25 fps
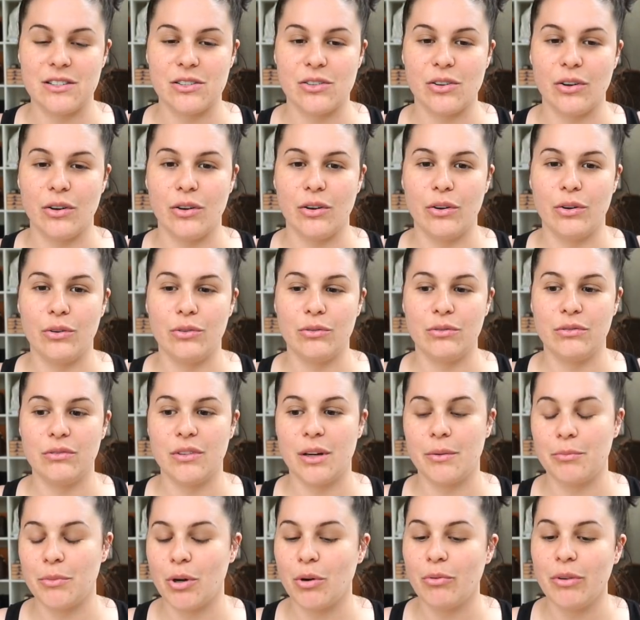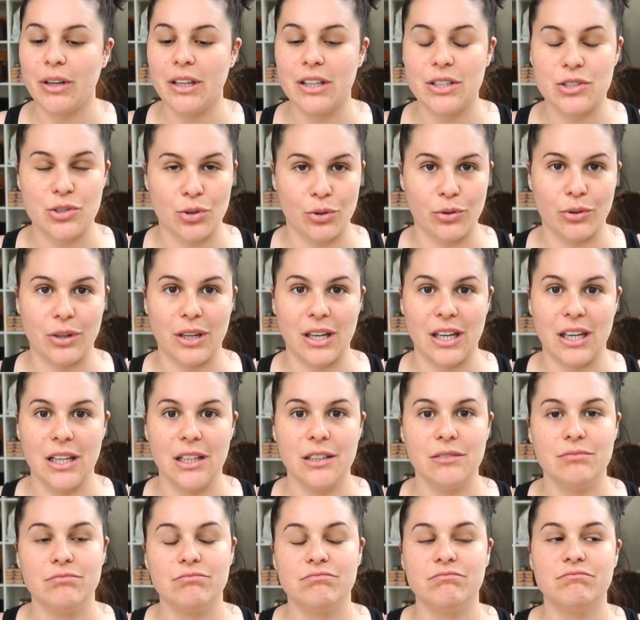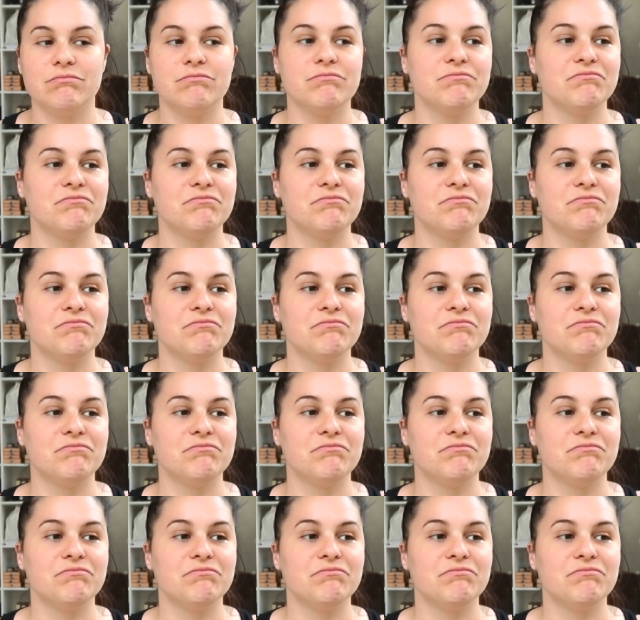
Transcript: So I'm not really talking.